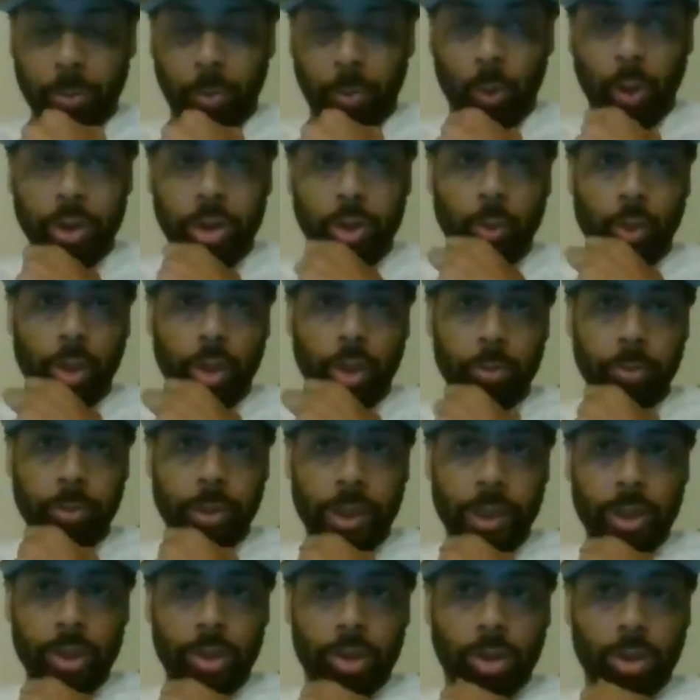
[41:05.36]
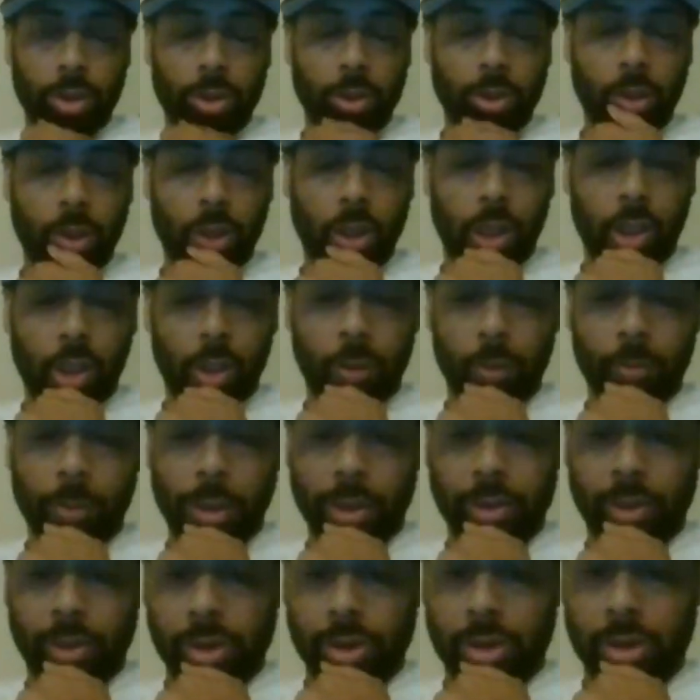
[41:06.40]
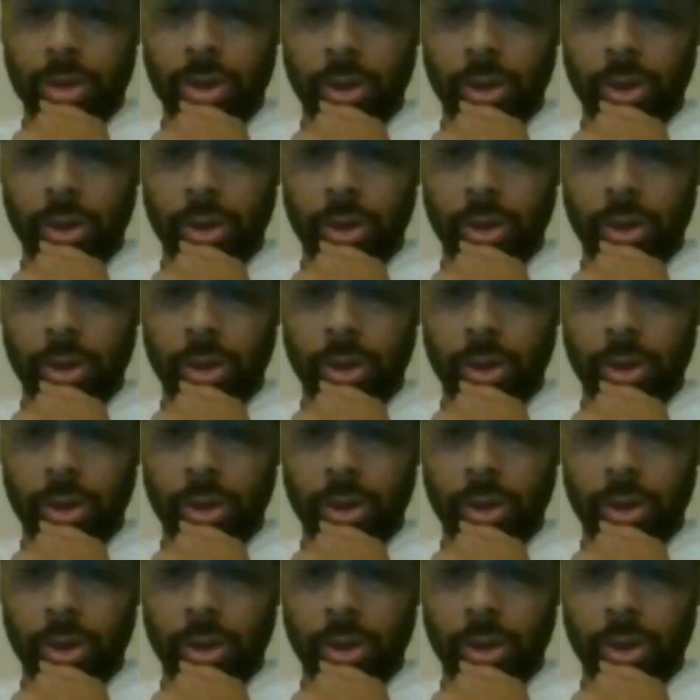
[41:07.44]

the point you wanted to make about this